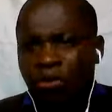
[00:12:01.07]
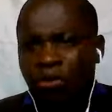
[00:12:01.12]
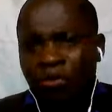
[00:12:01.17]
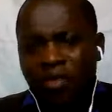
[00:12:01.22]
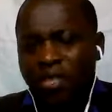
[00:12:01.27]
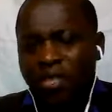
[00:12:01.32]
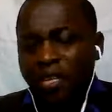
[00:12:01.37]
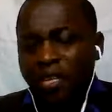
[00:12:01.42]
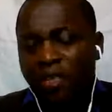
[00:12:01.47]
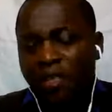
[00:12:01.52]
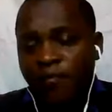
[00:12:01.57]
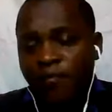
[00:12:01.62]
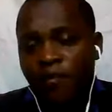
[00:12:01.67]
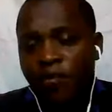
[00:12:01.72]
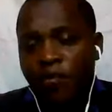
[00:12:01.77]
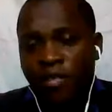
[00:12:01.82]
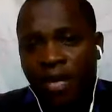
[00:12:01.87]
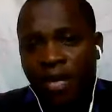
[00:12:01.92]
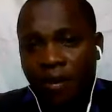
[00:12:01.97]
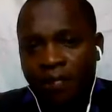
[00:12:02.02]
what you say in
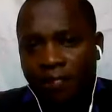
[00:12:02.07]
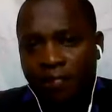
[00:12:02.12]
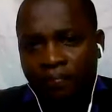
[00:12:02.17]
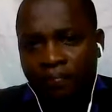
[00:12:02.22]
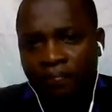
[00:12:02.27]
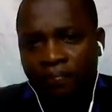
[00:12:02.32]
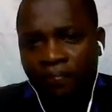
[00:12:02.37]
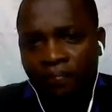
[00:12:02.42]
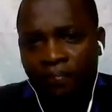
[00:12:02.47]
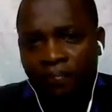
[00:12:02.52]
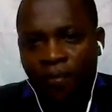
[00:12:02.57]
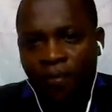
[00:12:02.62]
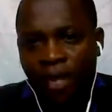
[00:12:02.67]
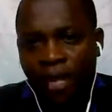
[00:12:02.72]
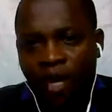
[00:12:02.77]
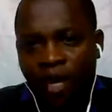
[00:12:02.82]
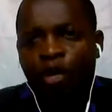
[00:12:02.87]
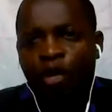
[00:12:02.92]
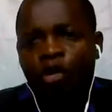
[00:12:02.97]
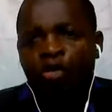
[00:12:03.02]
the future.
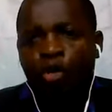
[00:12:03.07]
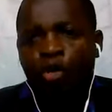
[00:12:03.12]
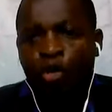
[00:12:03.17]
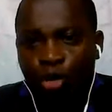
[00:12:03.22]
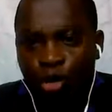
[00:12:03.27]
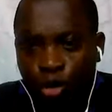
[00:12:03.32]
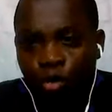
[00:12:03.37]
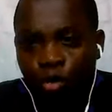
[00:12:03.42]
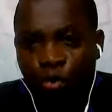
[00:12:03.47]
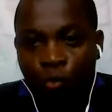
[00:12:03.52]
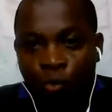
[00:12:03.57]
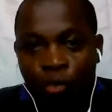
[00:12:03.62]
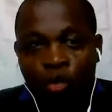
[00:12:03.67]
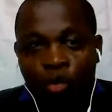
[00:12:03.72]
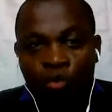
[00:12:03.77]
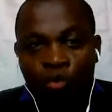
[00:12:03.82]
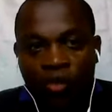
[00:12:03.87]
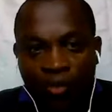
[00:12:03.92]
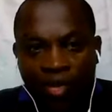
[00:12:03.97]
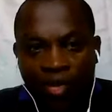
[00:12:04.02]
So do
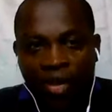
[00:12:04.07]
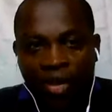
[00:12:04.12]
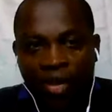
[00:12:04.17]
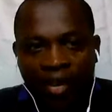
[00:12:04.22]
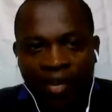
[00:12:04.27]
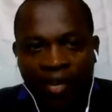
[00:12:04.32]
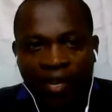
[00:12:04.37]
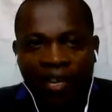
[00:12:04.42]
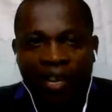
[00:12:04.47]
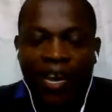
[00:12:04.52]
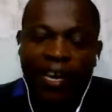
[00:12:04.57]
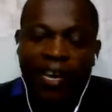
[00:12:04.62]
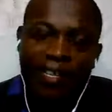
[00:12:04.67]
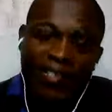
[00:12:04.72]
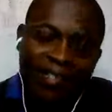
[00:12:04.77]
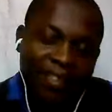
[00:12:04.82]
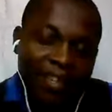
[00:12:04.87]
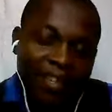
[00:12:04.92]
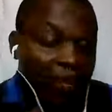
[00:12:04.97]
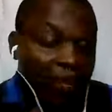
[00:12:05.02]
what you say
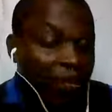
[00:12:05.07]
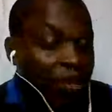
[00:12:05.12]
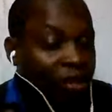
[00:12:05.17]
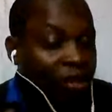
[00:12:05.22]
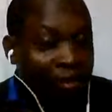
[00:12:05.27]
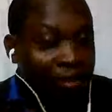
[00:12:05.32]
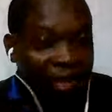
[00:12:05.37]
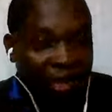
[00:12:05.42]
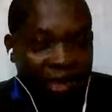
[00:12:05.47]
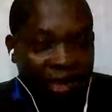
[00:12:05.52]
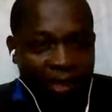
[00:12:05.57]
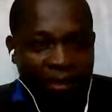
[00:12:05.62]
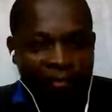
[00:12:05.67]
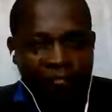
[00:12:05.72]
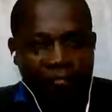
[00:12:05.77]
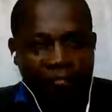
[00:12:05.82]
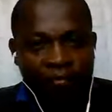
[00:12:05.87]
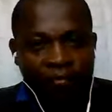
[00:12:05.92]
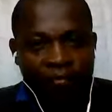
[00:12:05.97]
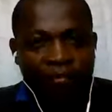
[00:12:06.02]
and say what you
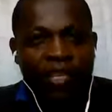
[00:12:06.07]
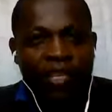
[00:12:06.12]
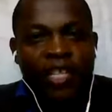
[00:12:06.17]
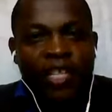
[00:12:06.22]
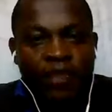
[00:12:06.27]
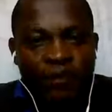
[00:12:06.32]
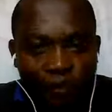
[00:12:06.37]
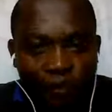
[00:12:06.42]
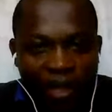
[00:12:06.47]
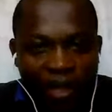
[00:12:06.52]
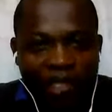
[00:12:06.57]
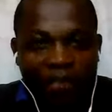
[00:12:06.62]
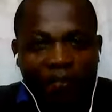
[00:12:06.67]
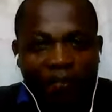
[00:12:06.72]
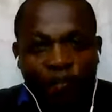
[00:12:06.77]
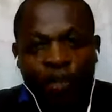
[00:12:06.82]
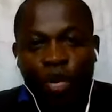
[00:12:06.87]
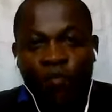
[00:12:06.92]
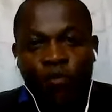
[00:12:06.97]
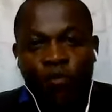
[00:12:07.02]
did. It's
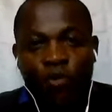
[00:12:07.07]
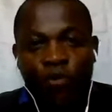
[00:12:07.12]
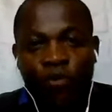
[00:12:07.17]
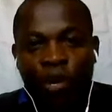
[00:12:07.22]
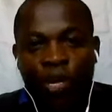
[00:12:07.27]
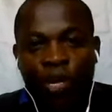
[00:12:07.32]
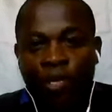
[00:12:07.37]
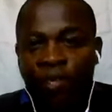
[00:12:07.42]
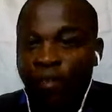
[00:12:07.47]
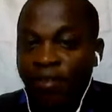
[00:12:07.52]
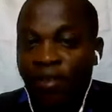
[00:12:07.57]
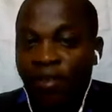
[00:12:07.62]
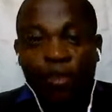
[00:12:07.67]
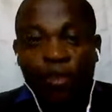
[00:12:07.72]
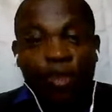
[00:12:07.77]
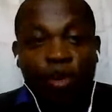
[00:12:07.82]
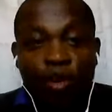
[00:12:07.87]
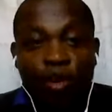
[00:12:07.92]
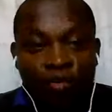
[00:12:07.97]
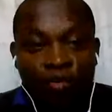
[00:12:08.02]
better for everyone
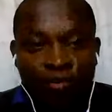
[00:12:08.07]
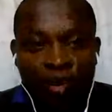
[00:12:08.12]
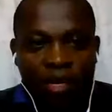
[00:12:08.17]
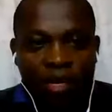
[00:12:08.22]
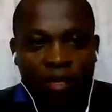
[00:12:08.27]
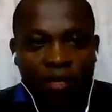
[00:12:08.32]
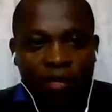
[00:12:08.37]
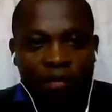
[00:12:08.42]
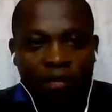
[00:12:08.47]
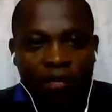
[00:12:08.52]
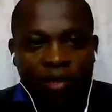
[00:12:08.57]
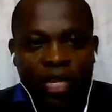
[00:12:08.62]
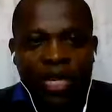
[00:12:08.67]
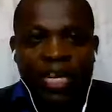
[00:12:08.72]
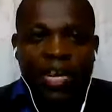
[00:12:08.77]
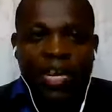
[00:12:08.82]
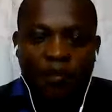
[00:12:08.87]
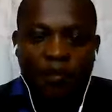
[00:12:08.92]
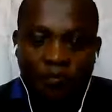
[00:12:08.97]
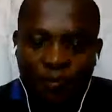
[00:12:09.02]
in the long run.
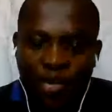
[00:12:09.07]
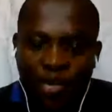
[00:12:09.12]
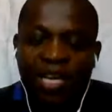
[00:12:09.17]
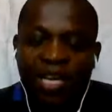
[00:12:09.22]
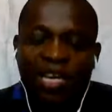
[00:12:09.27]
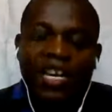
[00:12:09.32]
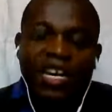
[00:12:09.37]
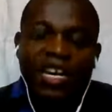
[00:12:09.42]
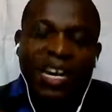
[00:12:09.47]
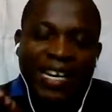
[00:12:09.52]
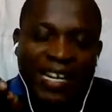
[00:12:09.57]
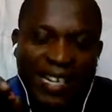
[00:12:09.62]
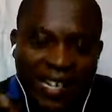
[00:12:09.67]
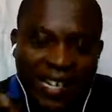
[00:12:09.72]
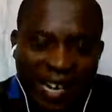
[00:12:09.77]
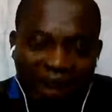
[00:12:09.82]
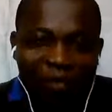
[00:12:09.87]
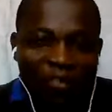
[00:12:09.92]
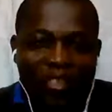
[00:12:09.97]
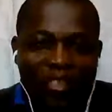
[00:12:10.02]
Being
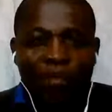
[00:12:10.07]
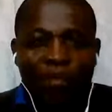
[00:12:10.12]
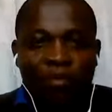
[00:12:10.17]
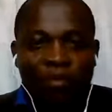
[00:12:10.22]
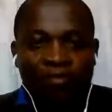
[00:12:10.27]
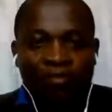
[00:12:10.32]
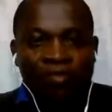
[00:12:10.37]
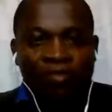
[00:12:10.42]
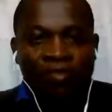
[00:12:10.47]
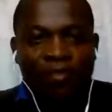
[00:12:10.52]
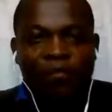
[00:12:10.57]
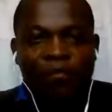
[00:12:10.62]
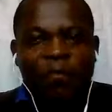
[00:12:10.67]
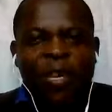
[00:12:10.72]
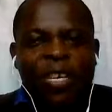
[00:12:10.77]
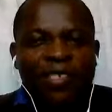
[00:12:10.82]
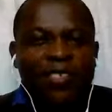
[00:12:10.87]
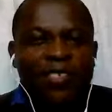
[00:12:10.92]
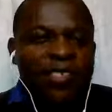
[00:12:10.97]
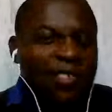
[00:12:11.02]
accountable
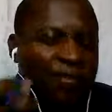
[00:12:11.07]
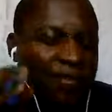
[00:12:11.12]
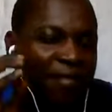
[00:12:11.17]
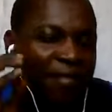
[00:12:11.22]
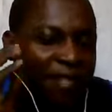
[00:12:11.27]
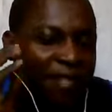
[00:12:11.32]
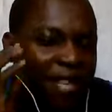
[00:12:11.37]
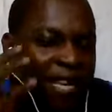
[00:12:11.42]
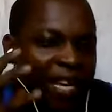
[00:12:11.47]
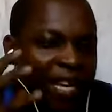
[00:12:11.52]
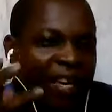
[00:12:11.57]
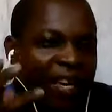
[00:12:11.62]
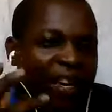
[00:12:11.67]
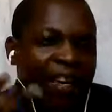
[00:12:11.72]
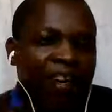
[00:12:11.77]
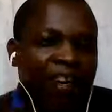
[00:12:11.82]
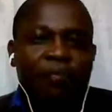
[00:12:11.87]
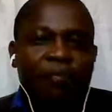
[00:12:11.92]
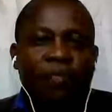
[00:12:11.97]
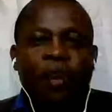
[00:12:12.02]
means
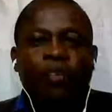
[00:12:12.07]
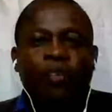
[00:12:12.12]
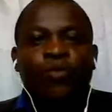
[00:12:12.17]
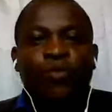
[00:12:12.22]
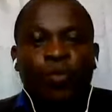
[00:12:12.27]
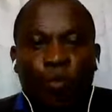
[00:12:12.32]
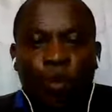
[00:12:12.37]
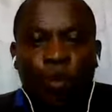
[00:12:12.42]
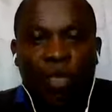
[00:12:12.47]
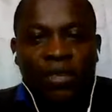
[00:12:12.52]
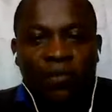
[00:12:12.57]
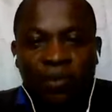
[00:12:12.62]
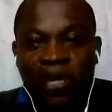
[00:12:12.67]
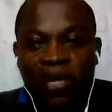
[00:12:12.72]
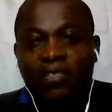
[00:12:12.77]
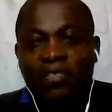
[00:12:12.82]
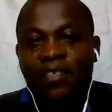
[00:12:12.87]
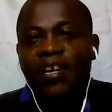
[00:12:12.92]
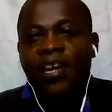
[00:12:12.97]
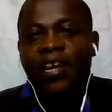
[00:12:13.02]
thinking about
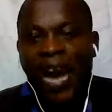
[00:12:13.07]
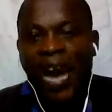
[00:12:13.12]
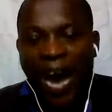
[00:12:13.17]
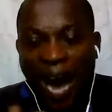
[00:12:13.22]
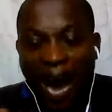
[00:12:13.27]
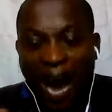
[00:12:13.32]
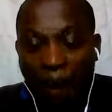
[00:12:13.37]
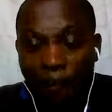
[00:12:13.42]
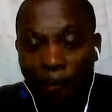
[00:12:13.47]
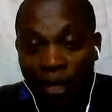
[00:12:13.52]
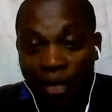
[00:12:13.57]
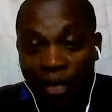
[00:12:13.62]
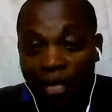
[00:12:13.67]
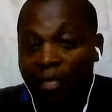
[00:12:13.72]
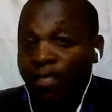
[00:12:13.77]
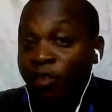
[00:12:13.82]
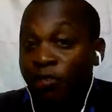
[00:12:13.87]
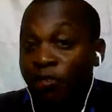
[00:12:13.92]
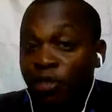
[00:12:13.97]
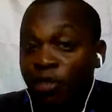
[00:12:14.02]
what might
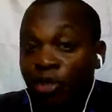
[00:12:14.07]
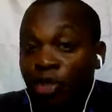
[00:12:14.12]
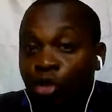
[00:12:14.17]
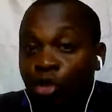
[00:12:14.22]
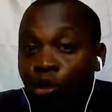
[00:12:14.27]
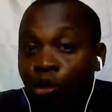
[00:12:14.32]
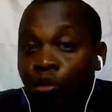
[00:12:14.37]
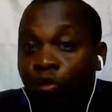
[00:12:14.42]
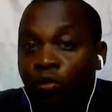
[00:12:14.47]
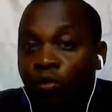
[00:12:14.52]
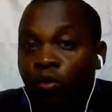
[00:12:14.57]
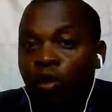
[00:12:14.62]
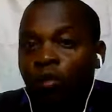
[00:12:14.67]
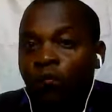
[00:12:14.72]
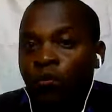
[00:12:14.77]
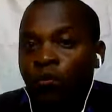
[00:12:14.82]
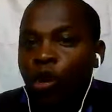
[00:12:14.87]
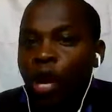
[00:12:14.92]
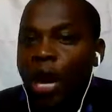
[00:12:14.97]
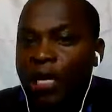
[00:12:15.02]
happen as a
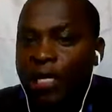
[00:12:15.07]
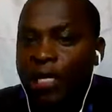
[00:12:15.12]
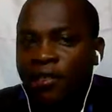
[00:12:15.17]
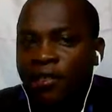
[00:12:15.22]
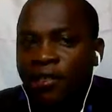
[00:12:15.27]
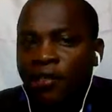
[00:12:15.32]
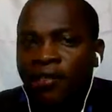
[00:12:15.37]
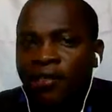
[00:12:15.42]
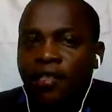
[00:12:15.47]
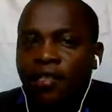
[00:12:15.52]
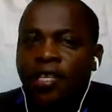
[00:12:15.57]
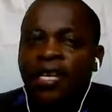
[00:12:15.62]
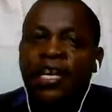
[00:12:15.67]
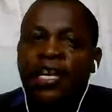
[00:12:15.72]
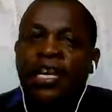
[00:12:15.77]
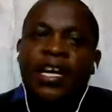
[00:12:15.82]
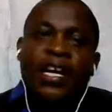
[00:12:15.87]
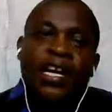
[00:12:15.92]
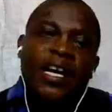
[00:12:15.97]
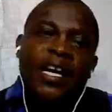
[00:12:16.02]
result of your actions